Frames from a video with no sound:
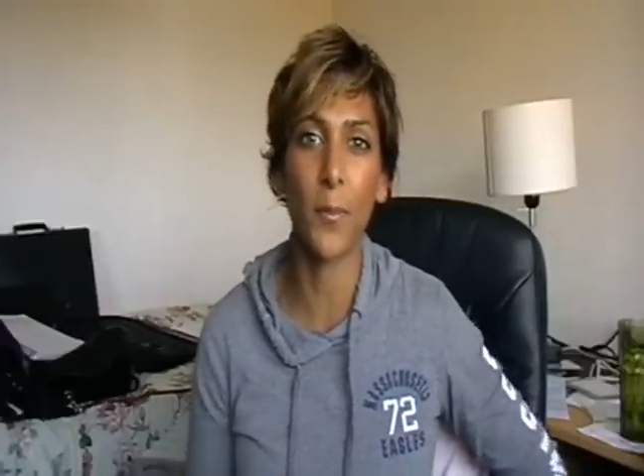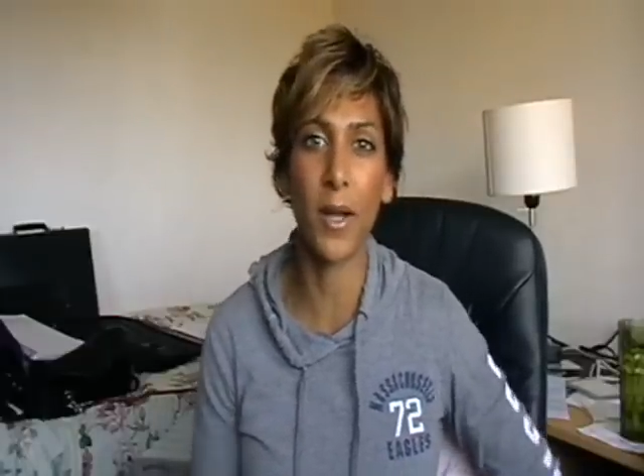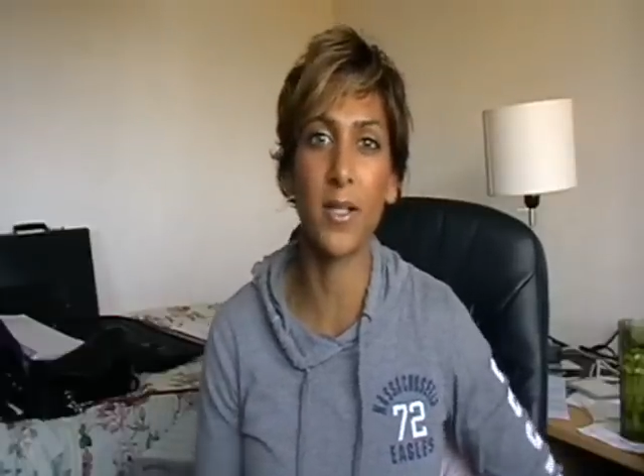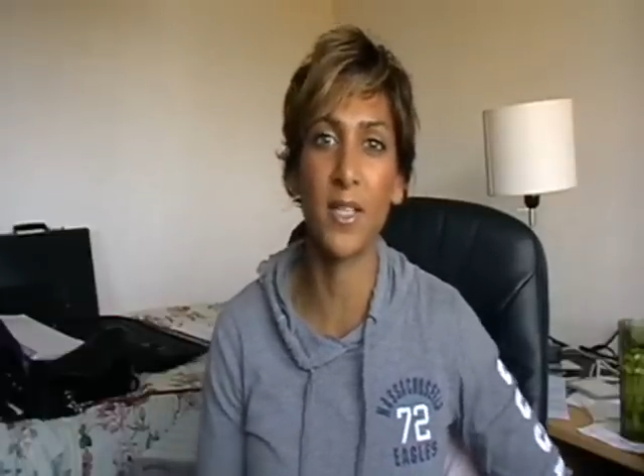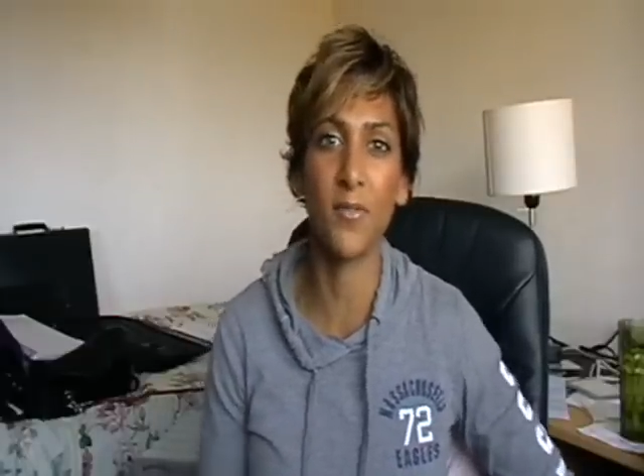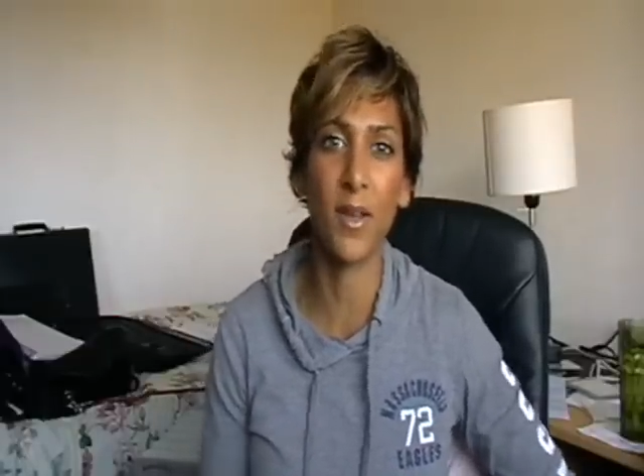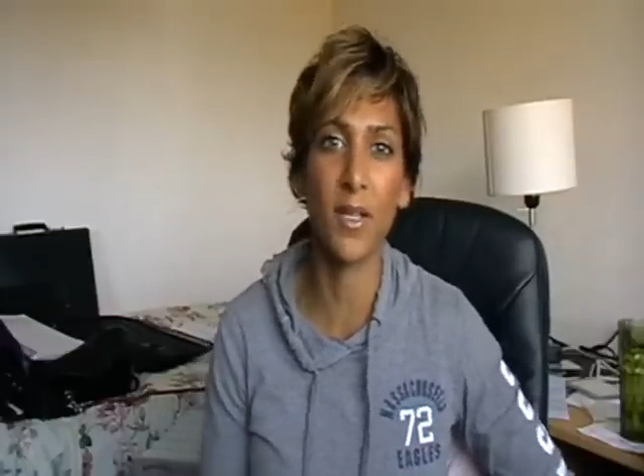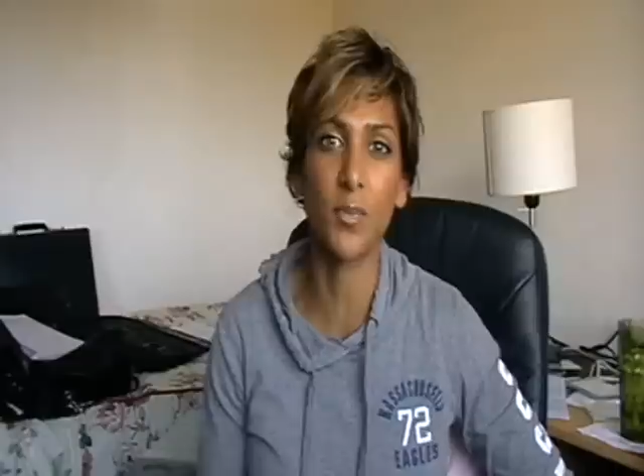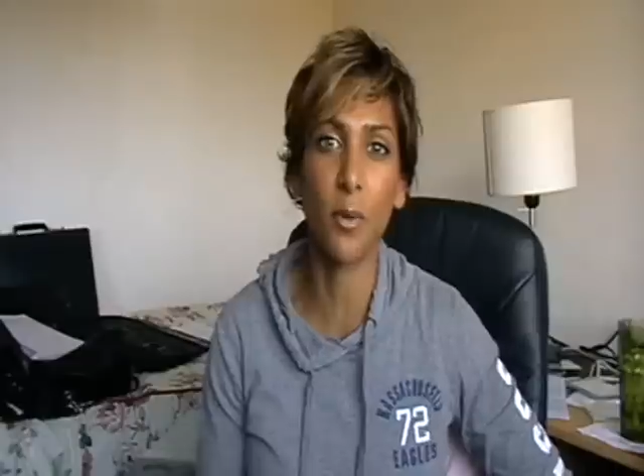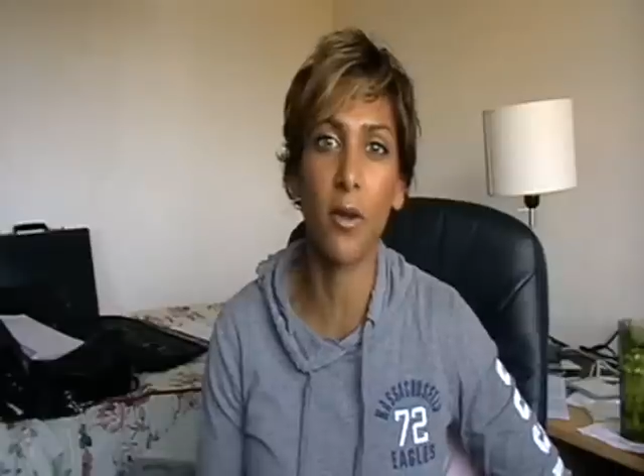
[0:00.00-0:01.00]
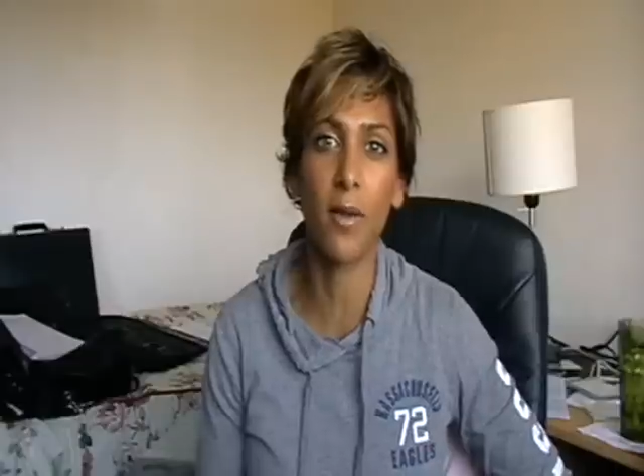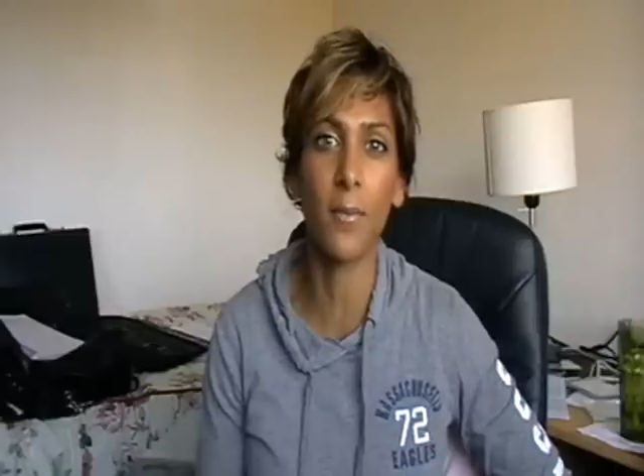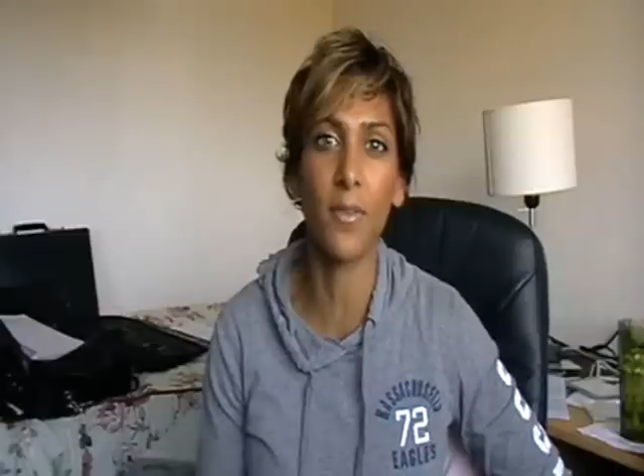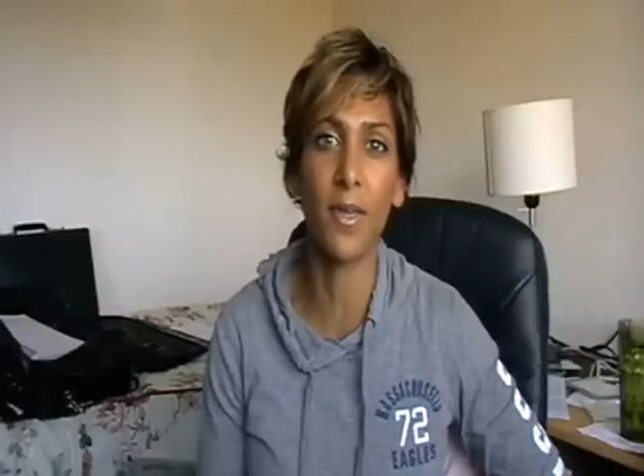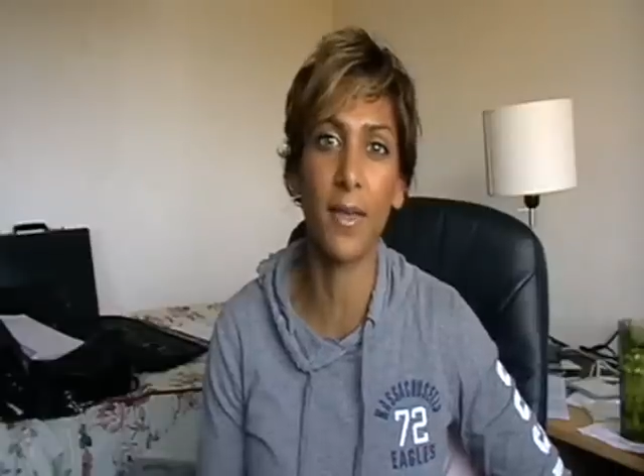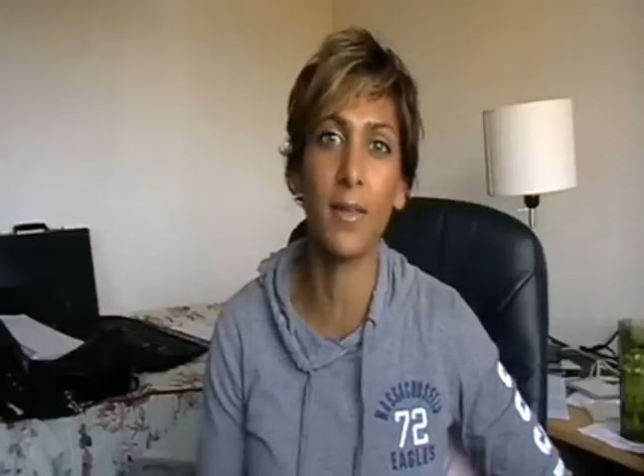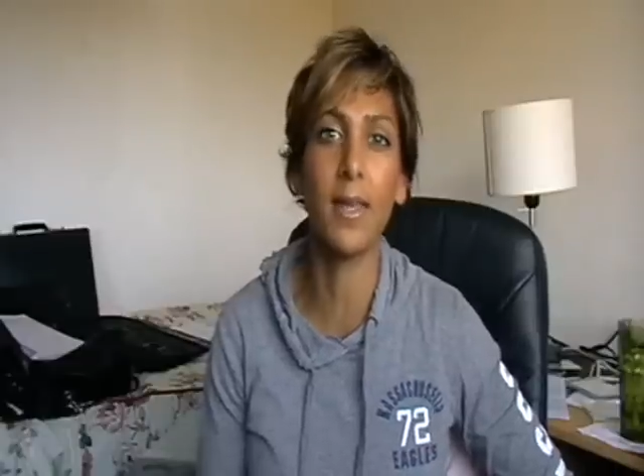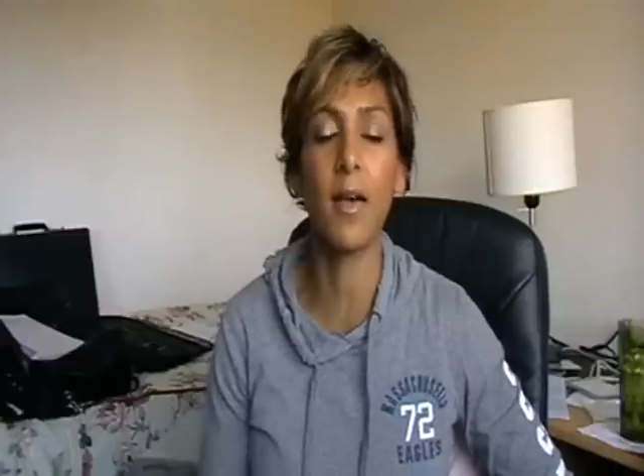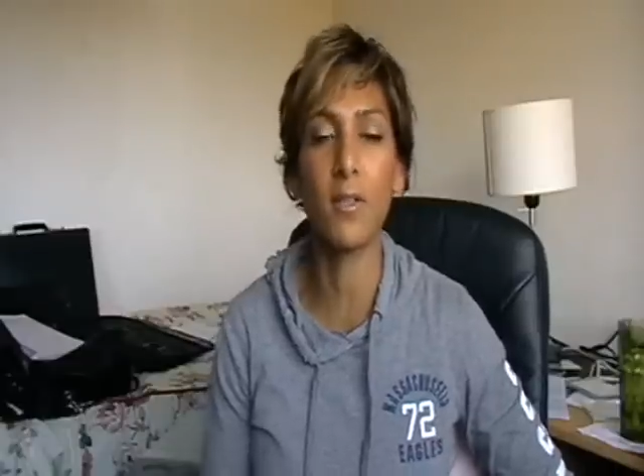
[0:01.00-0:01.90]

pregnancy fitness program and thinking, yeah,